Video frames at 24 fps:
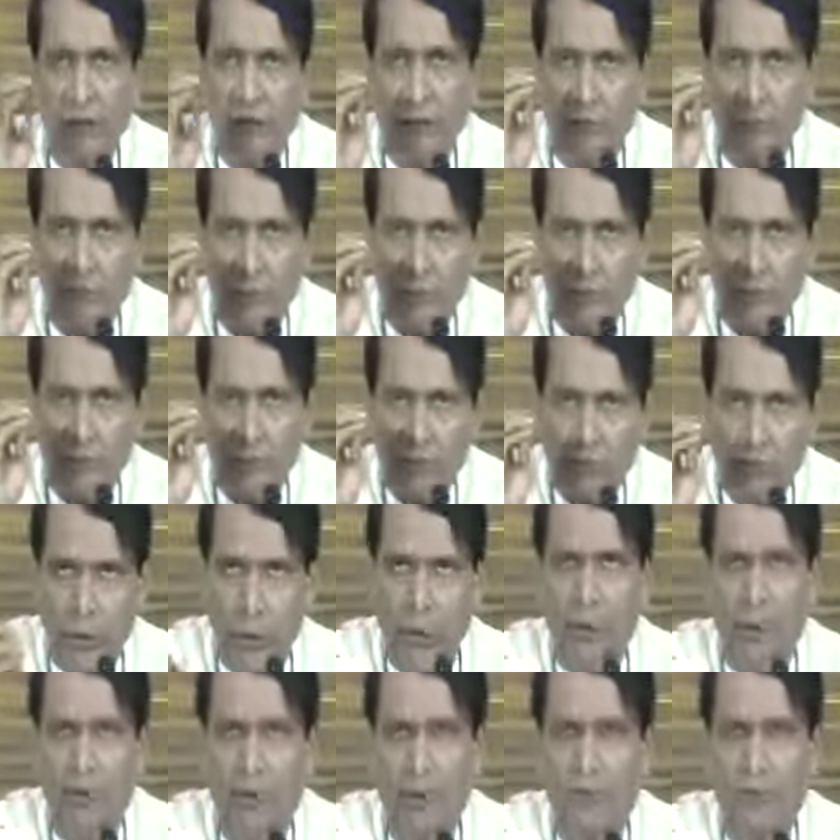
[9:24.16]

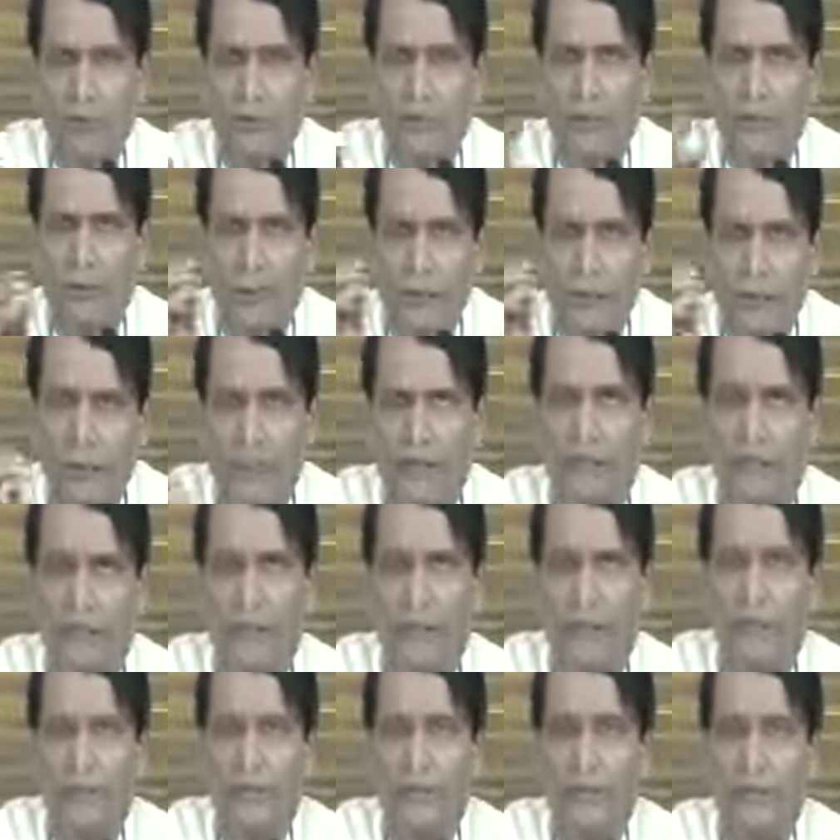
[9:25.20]
powers, delegated it
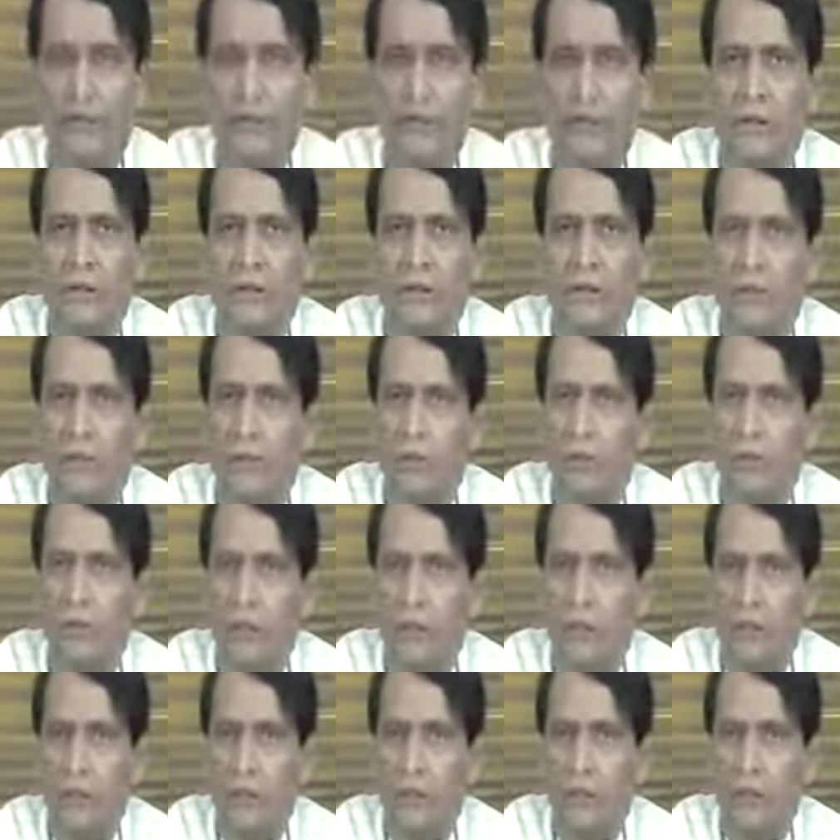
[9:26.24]
to the people.
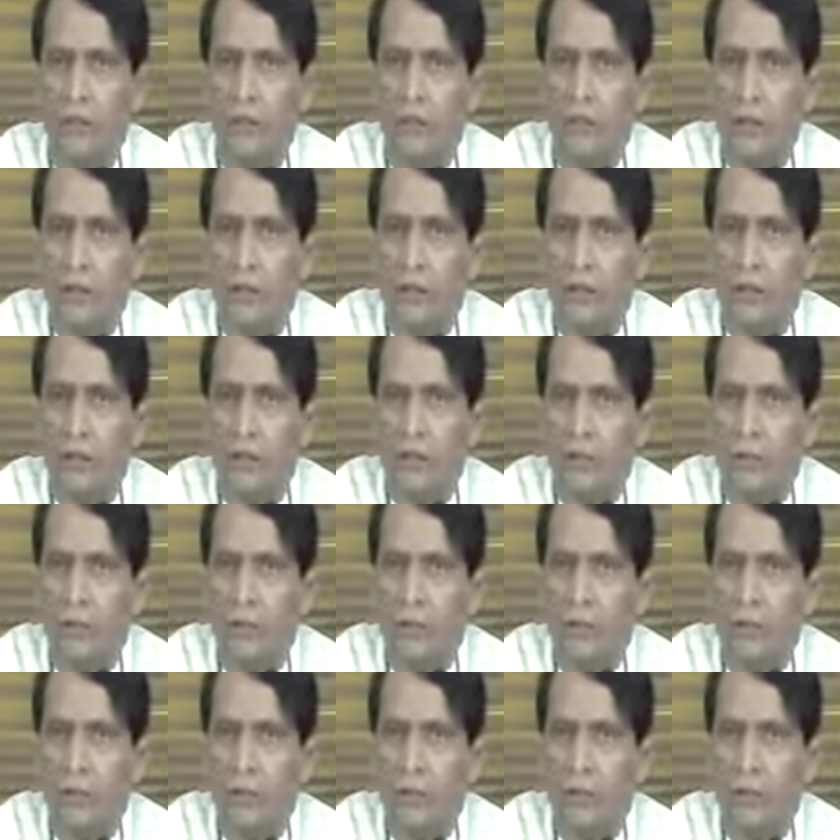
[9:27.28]
So we'll be